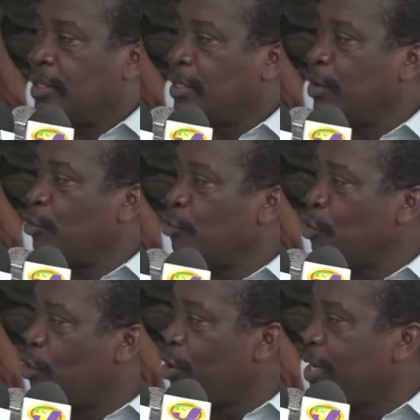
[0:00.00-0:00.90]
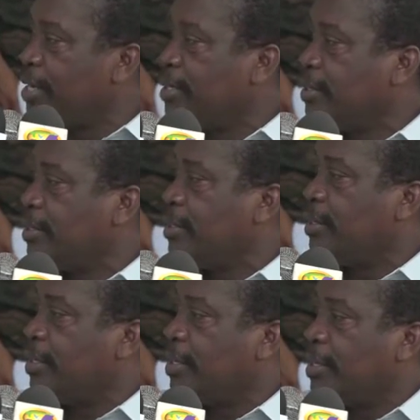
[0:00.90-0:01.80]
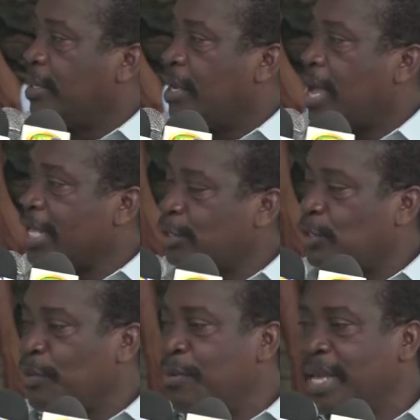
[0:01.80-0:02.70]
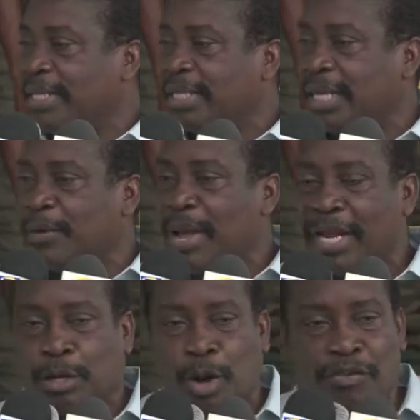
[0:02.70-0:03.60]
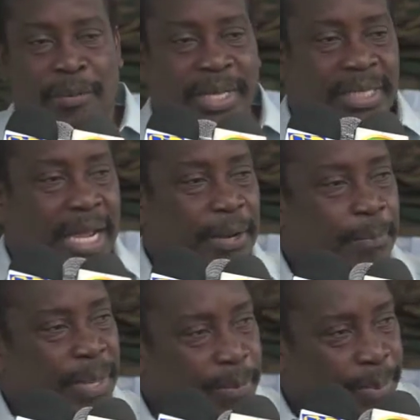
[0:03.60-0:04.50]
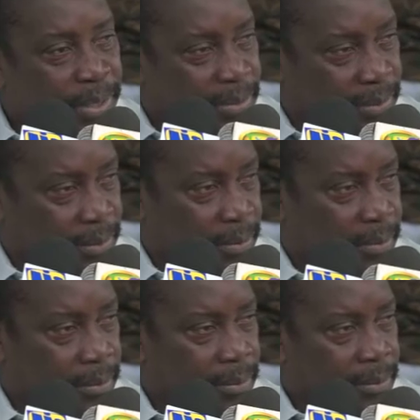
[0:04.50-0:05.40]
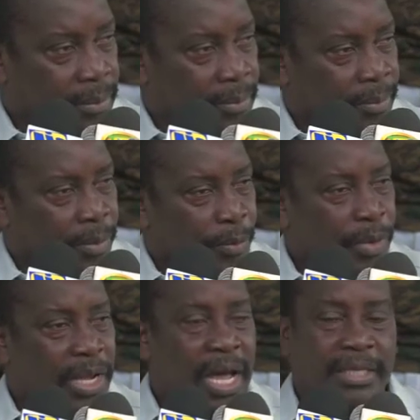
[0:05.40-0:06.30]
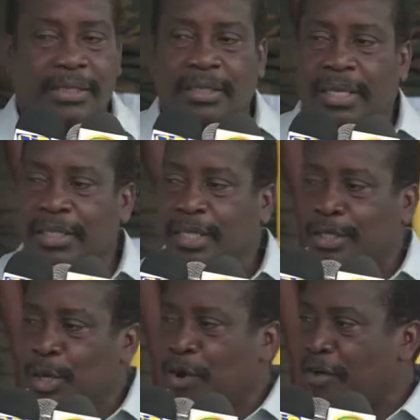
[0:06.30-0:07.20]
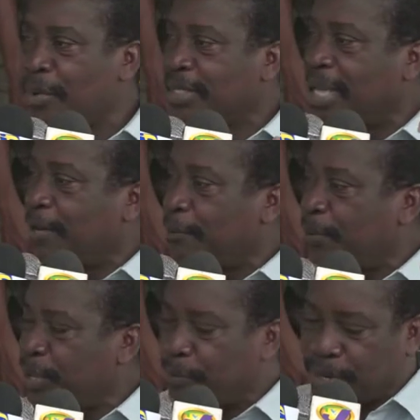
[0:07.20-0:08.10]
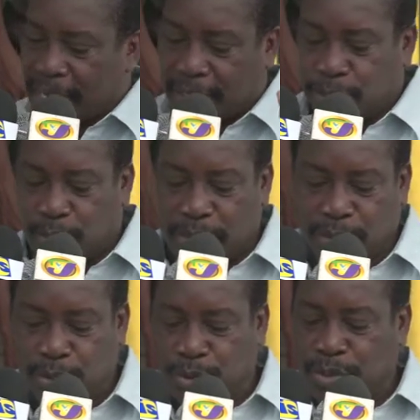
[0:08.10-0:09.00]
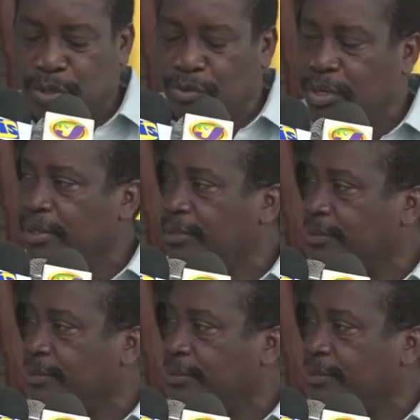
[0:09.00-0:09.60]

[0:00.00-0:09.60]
The road has to be maintained by the government and the people. Because it is the government and the people that is going to use the road.